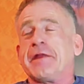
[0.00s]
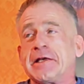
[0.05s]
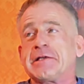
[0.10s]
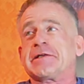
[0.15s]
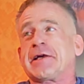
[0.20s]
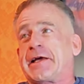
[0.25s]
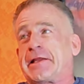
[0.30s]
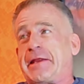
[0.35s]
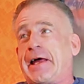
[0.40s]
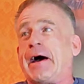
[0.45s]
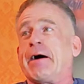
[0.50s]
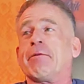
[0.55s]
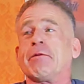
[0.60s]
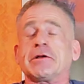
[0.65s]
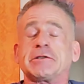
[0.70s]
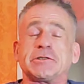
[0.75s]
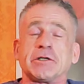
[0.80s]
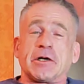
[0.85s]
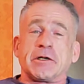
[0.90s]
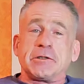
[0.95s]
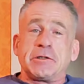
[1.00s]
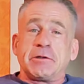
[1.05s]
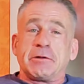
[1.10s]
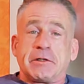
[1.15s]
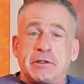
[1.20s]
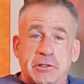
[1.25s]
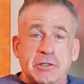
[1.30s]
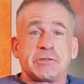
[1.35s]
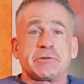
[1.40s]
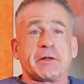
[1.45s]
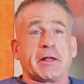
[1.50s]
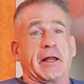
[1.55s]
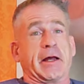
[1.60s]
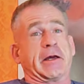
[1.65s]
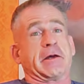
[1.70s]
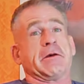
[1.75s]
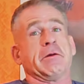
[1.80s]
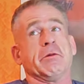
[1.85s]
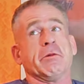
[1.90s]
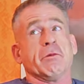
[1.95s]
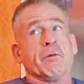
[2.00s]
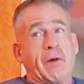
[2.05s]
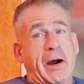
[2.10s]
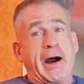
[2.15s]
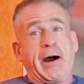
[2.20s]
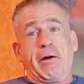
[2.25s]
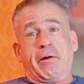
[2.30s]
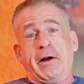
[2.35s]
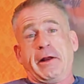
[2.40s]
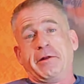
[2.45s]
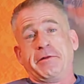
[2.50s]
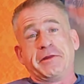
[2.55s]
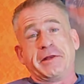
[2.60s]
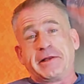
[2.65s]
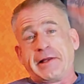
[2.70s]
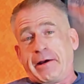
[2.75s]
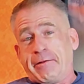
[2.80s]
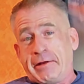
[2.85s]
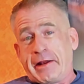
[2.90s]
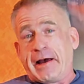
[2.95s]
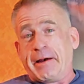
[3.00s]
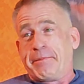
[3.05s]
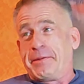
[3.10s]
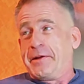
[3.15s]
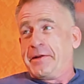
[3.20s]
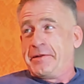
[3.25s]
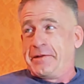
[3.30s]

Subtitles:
healthcare, visas, and the true cost of living.